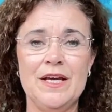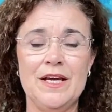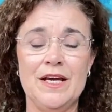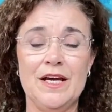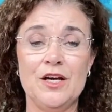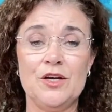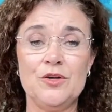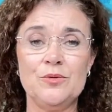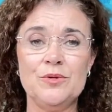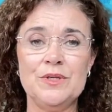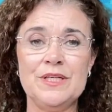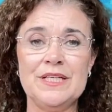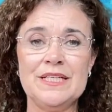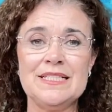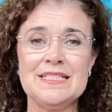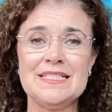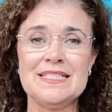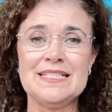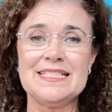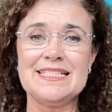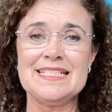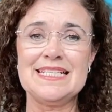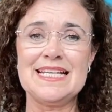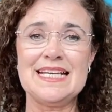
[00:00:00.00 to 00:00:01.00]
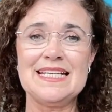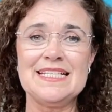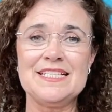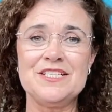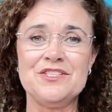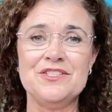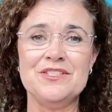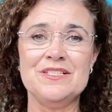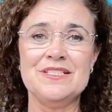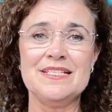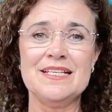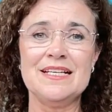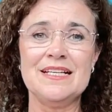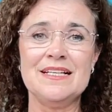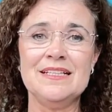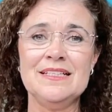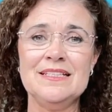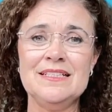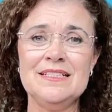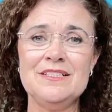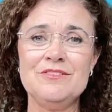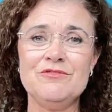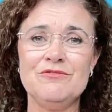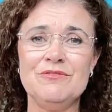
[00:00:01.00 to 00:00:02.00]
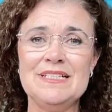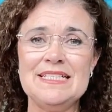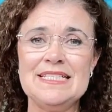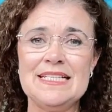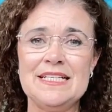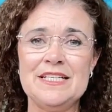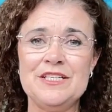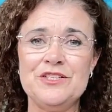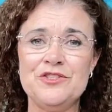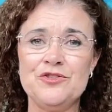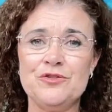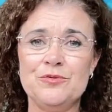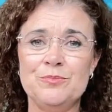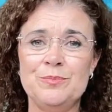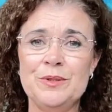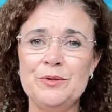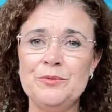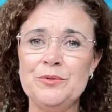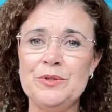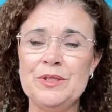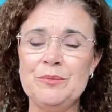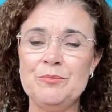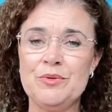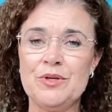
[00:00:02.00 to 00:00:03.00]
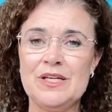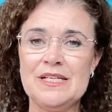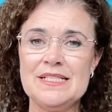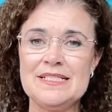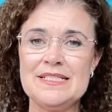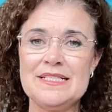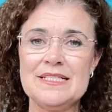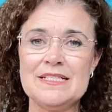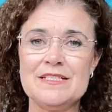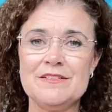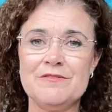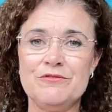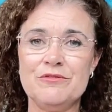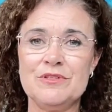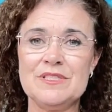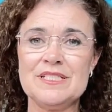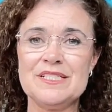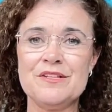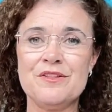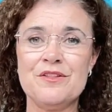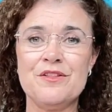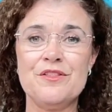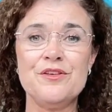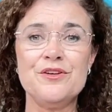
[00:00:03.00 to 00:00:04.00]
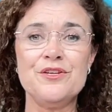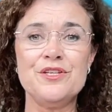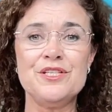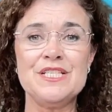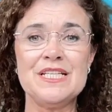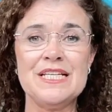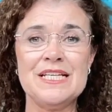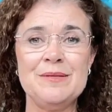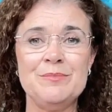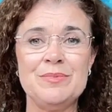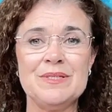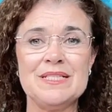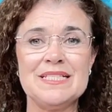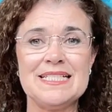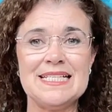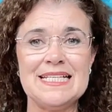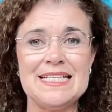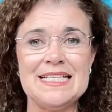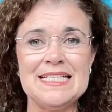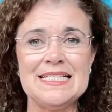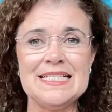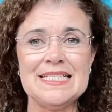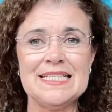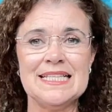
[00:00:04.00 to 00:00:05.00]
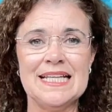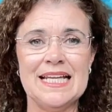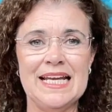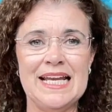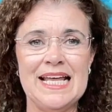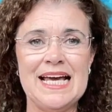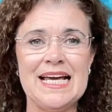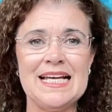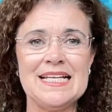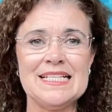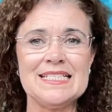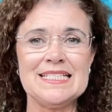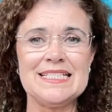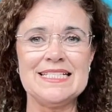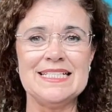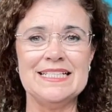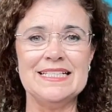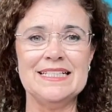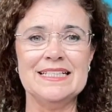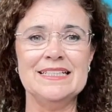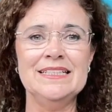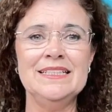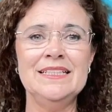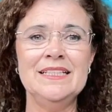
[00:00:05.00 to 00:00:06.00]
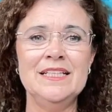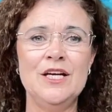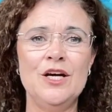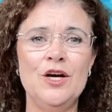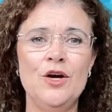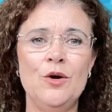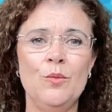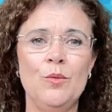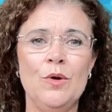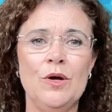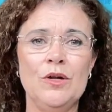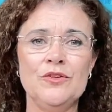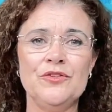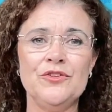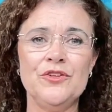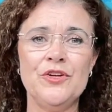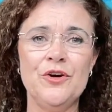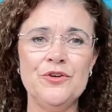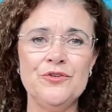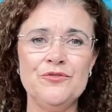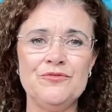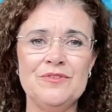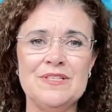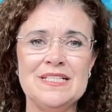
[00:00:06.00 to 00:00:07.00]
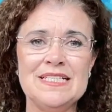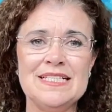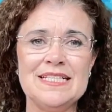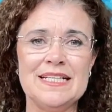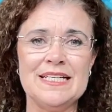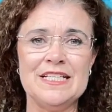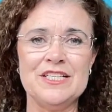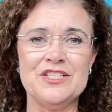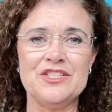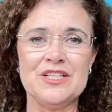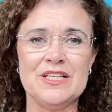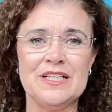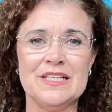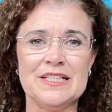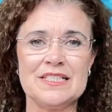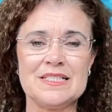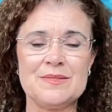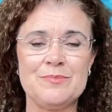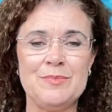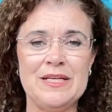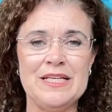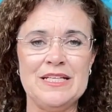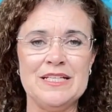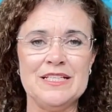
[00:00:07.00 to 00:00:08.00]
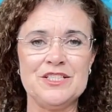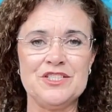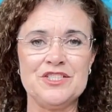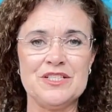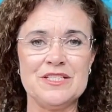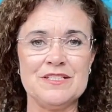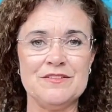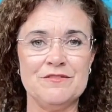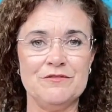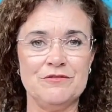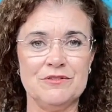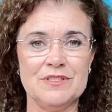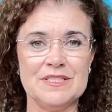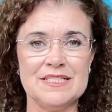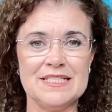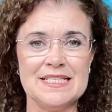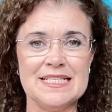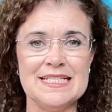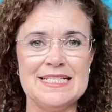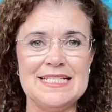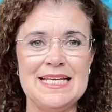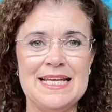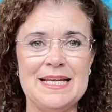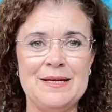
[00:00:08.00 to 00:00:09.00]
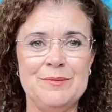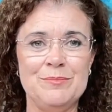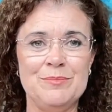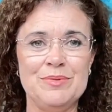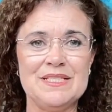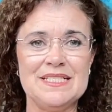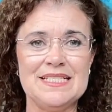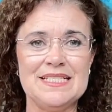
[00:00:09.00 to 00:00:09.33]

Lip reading: According to Stats New Zealand, residential building prices have risen 13% in the last year, while non-residential expenditures have risen 10%.